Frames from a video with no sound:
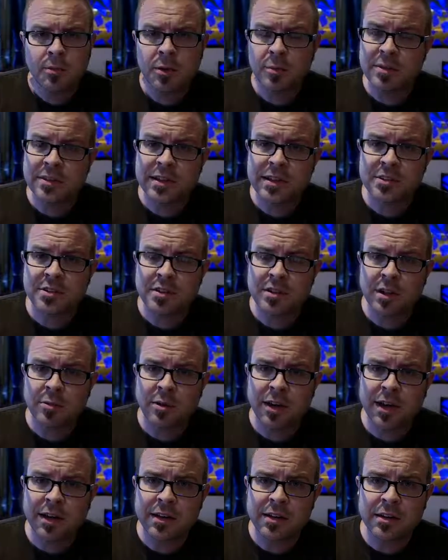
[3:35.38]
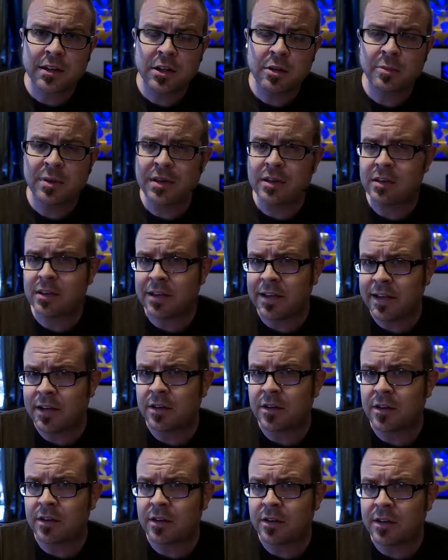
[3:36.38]
but potentially they were added a little bit
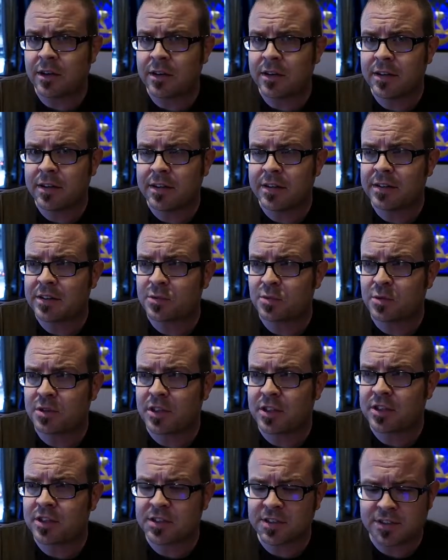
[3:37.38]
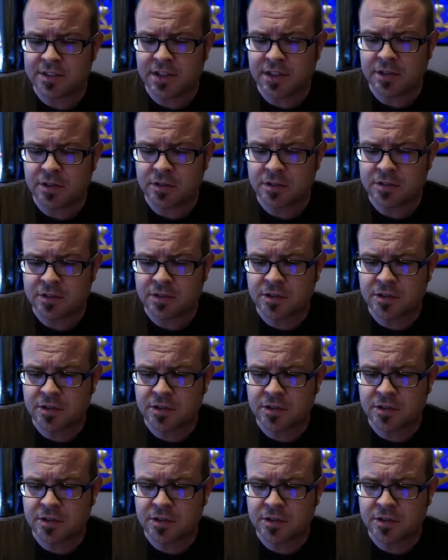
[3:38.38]
later in this production cycle.